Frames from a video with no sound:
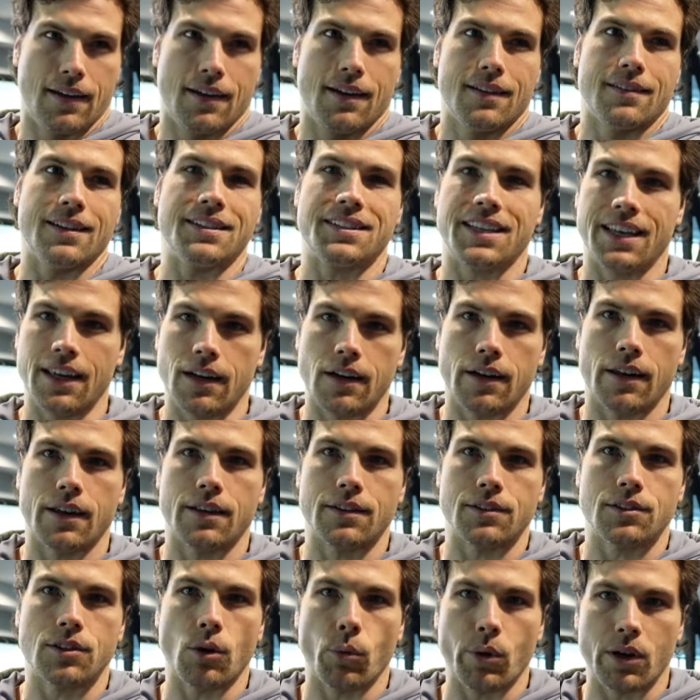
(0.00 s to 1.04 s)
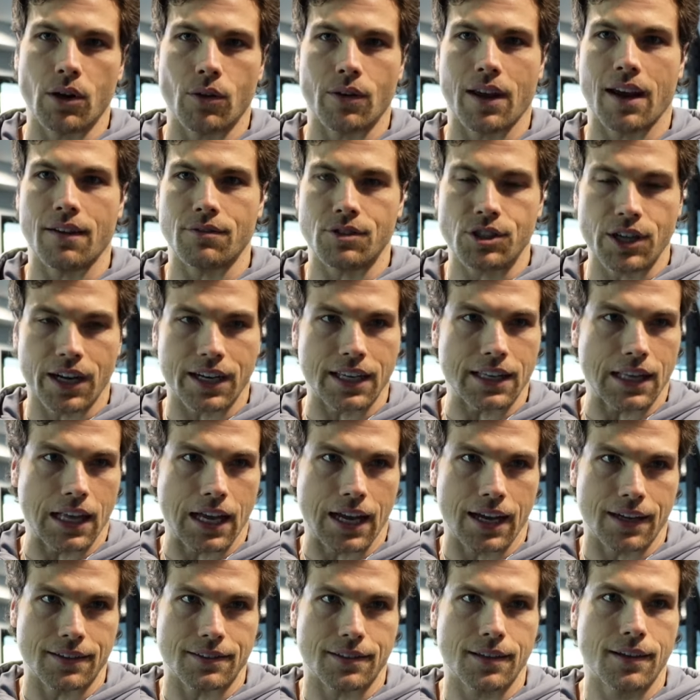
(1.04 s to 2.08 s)
Let's get it in so we don't have chicken
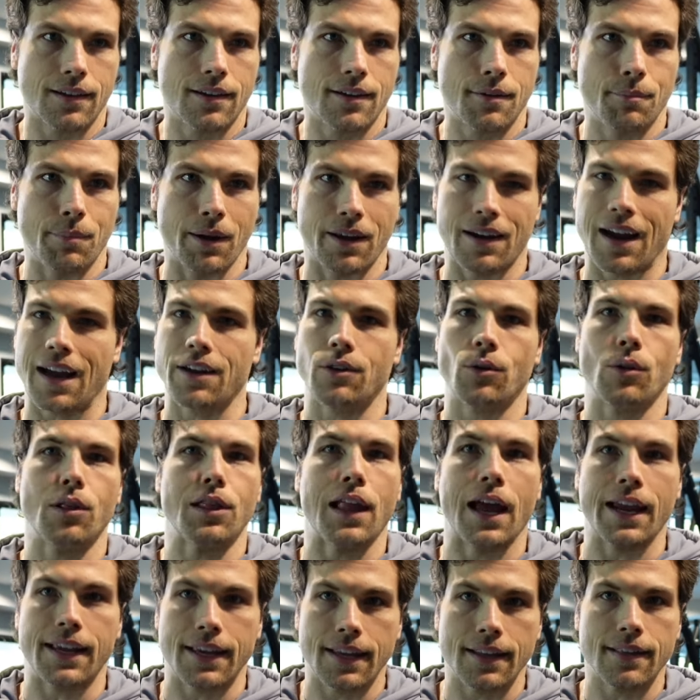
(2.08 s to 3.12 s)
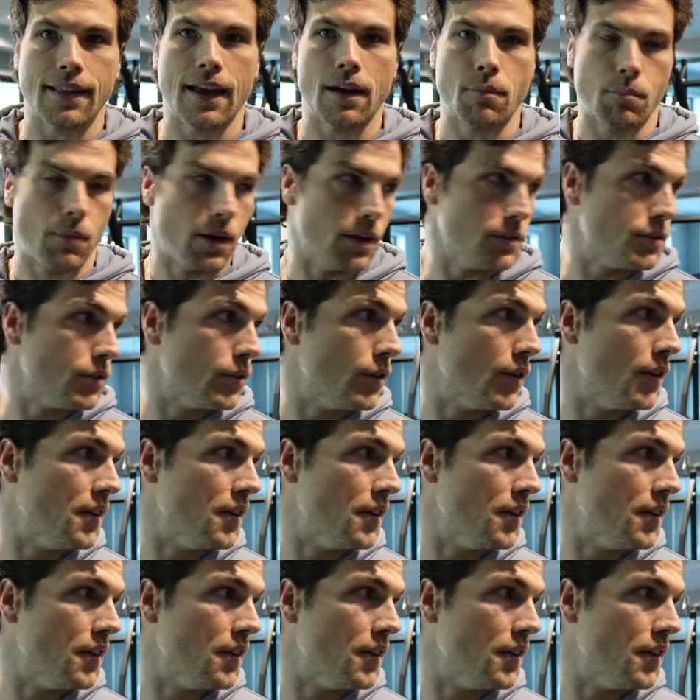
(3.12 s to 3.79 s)
legs. But I don't like it that much.